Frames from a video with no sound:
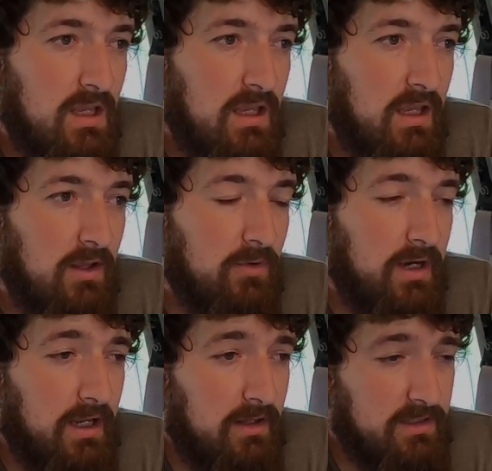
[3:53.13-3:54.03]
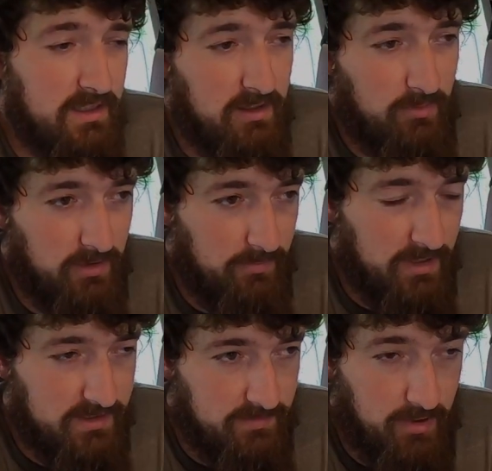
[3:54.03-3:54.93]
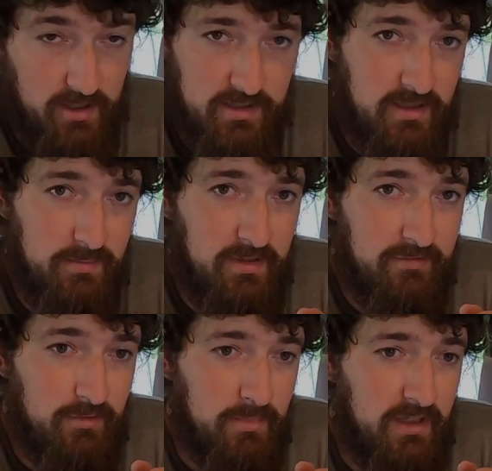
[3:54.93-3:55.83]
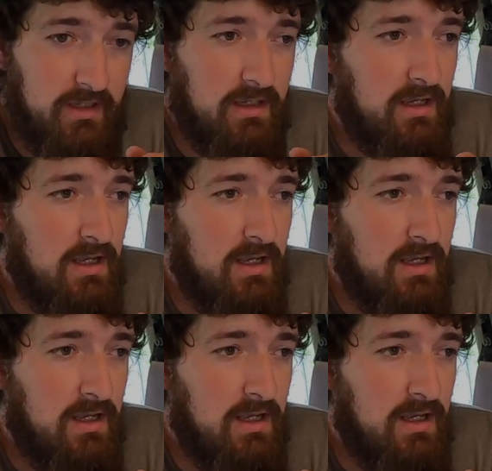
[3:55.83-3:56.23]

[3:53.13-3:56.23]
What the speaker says: And right now that's kind of where the bus project had been for me.